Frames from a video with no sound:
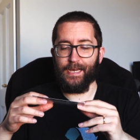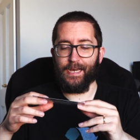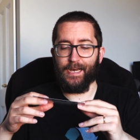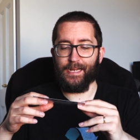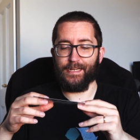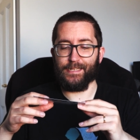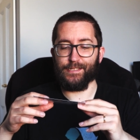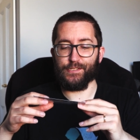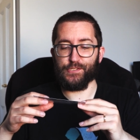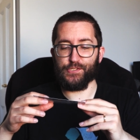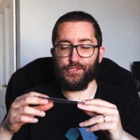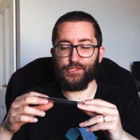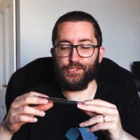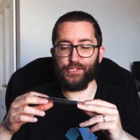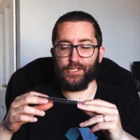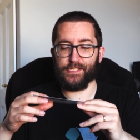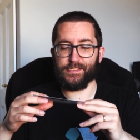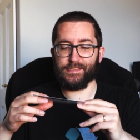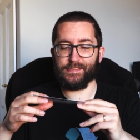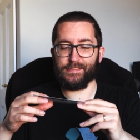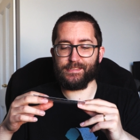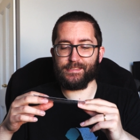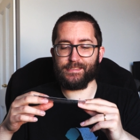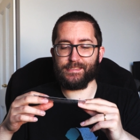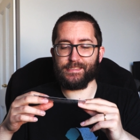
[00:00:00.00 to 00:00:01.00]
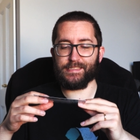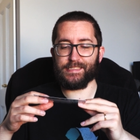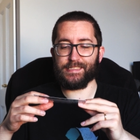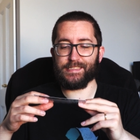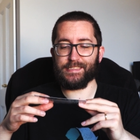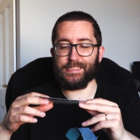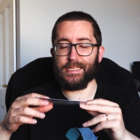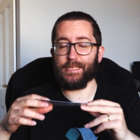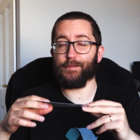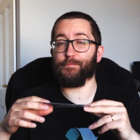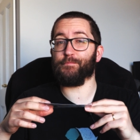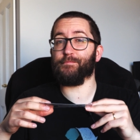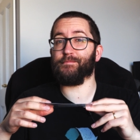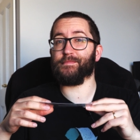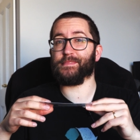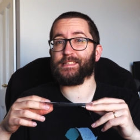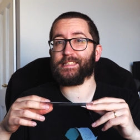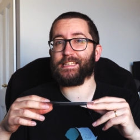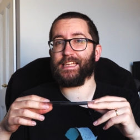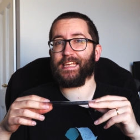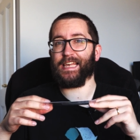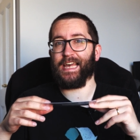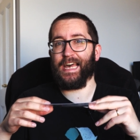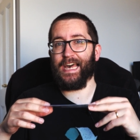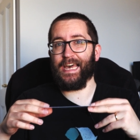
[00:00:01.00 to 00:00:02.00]
and it just
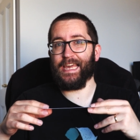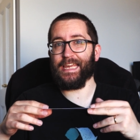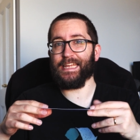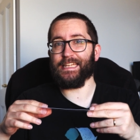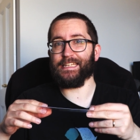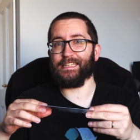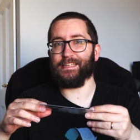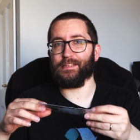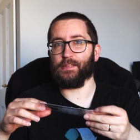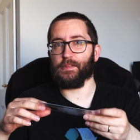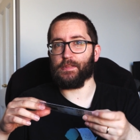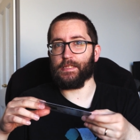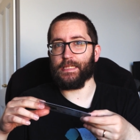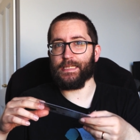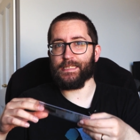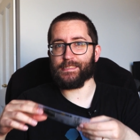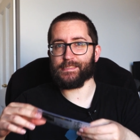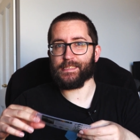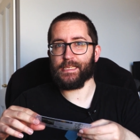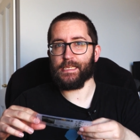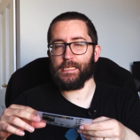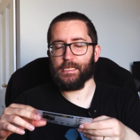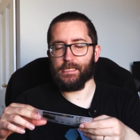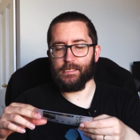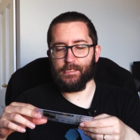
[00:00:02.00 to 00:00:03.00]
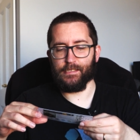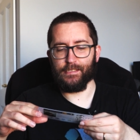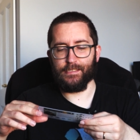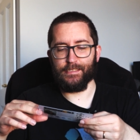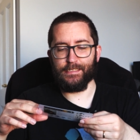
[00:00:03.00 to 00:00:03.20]
seems kind of lazy.